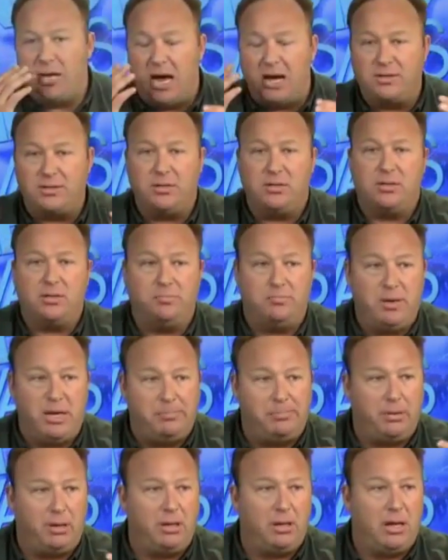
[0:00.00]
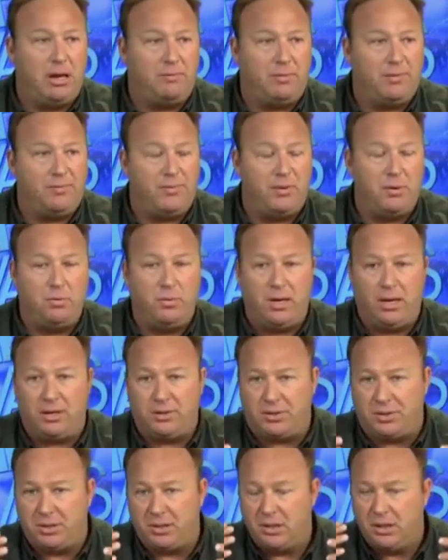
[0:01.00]
dozens of people every few
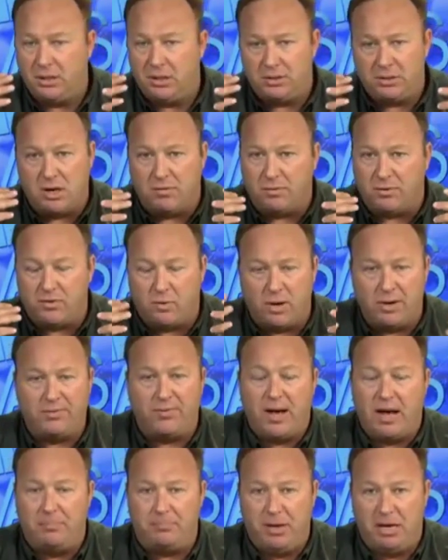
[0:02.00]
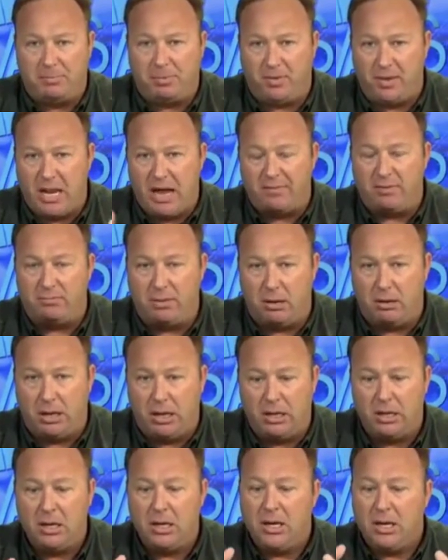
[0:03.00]
weeks. It's over 25 people that have
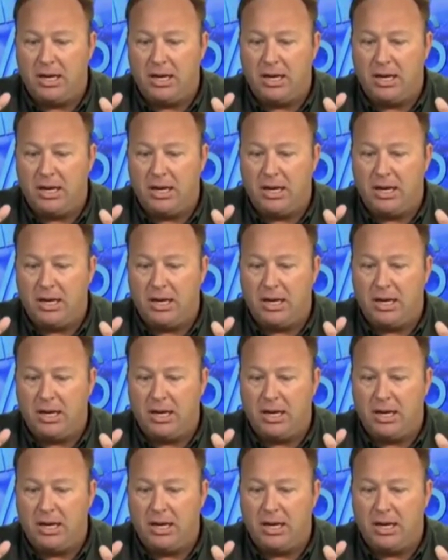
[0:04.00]
Ebola.